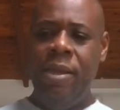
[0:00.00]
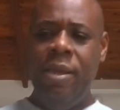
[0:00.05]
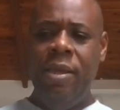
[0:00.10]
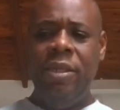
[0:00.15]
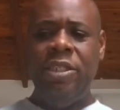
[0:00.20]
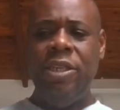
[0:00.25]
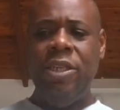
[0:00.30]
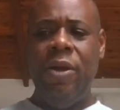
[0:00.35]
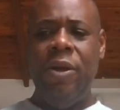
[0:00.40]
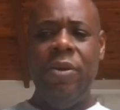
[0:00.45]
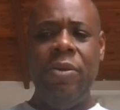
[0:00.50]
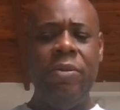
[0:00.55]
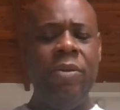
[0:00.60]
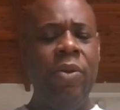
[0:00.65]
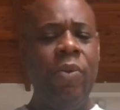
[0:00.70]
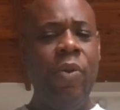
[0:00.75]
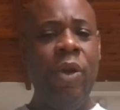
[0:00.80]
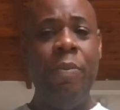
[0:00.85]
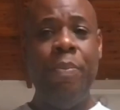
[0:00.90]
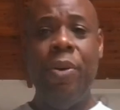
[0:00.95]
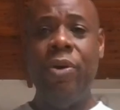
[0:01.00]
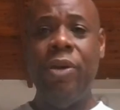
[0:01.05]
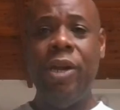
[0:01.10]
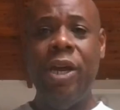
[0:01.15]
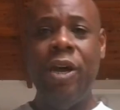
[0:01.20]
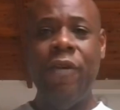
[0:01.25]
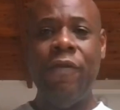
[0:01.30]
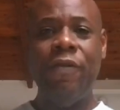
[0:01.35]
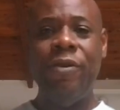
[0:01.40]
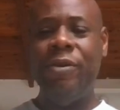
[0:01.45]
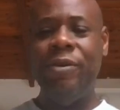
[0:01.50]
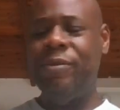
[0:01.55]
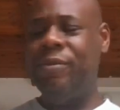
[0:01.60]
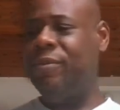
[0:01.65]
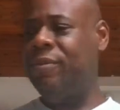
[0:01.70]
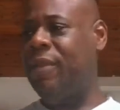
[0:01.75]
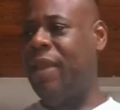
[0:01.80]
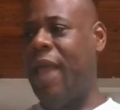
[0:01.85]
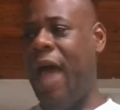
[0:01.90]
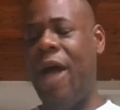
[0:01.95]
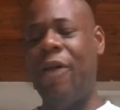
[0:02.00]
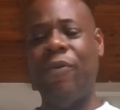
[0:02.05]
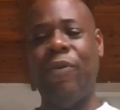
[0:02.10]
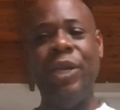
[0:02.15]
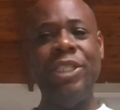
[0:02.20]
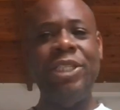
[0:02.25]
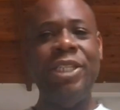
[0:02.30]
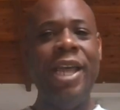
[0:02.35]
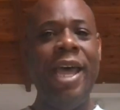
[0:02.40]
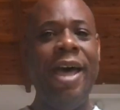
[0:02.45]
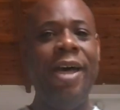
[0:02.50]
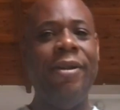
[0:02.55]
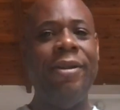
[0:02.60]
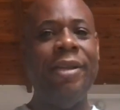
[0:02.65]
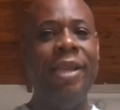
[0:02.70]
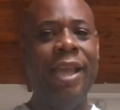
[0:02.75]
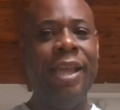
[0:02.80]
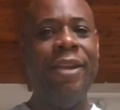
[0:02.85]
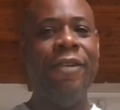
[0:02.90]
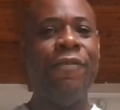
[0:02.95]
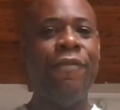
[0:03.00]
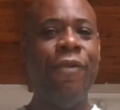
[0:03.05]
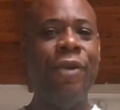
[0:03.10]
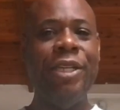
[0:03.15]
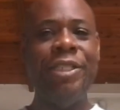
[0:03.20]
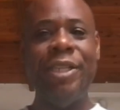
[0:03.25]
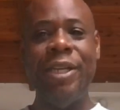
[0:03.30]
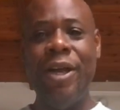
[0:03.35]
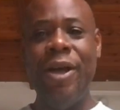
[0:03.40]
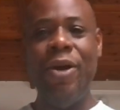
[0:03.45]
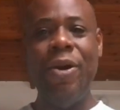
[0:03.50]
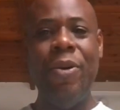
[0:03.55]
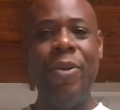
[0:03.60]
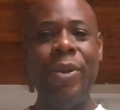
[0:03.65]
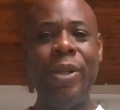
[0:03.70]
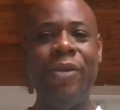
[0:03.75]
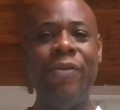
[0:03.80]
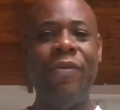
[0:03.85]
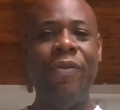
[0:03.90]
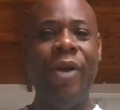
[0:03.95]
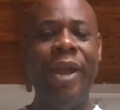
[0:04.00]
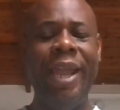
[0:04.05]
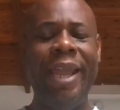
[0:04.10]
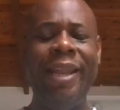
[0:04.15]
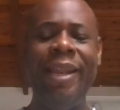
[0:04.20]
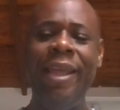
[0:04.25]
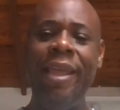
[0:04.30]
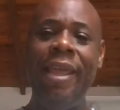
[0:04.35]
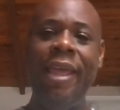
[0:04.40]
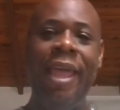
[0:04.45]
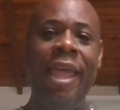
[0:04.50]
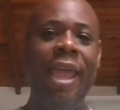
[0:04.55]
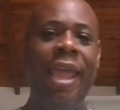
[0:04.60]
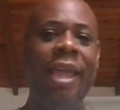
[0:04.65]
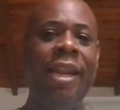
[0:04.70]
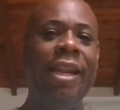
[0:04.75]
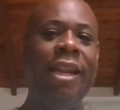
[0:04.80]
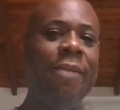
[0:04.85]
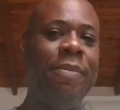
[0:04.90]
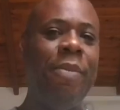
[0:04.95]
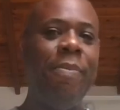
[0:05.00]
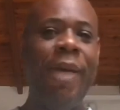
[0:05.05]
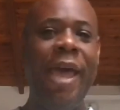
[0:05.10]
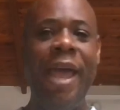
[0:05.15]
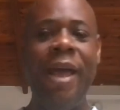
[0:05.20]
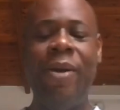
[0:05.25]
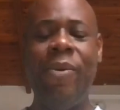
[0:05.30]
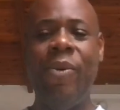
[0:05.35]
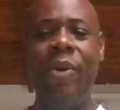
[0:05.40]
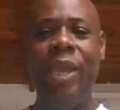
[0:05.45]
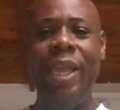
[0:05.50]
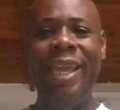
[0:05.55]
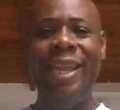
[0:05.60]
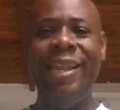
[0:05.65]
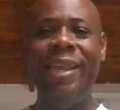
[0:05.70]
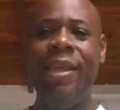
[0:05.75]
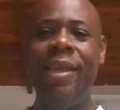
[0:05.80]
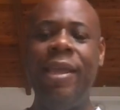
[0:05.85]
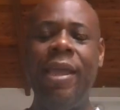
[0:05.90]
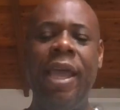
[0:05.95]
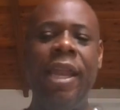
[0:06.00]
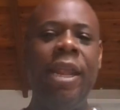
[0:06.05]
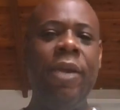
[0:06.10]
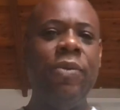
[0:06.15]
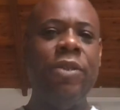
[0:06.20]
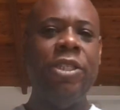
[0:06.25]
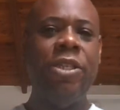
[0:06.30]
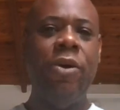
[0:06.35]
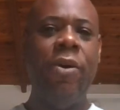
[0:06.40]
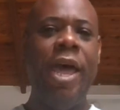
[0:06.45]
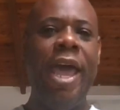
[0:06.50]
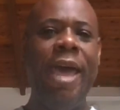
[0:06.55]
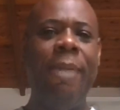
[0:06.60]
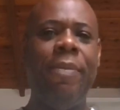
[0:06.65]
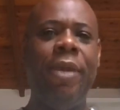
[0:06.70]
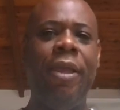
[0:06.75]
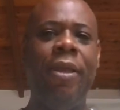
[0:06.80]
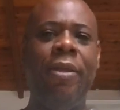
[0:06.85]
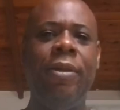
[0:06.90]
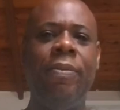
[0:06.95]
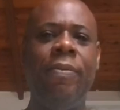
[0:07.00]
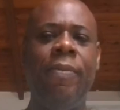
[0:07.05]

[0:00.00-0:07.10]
So we pulled over. I reached out in the freezing cold with the rain, handed him a bag of weed, and he was so happy.